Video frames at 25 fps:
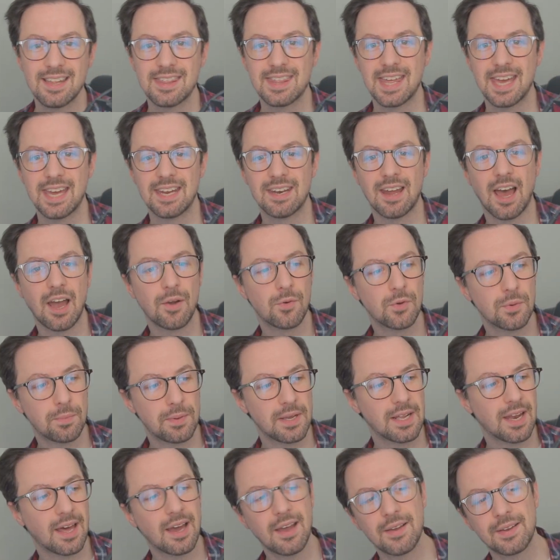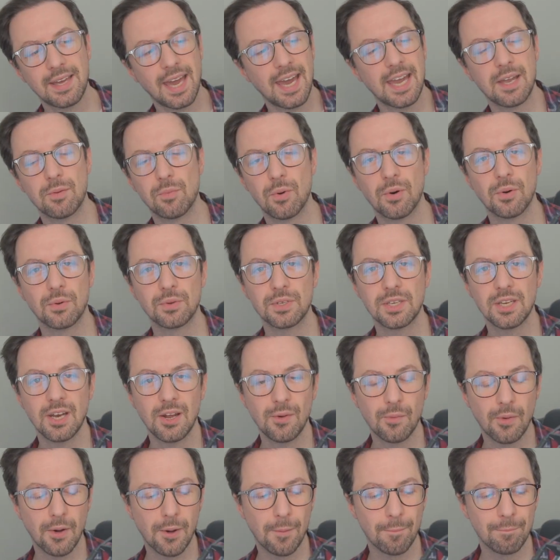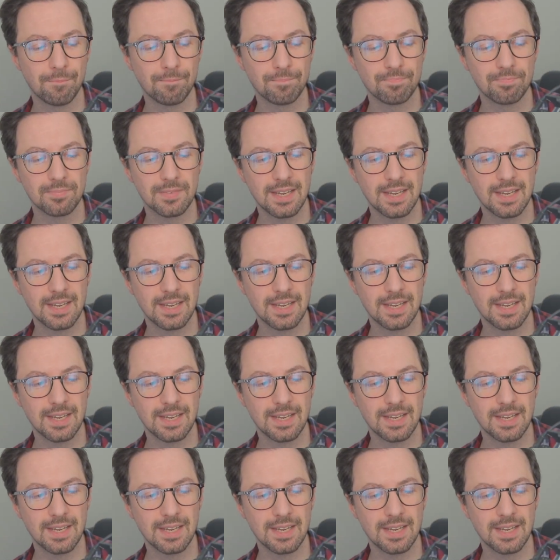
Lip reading: then I would be like, okay, well, you know what,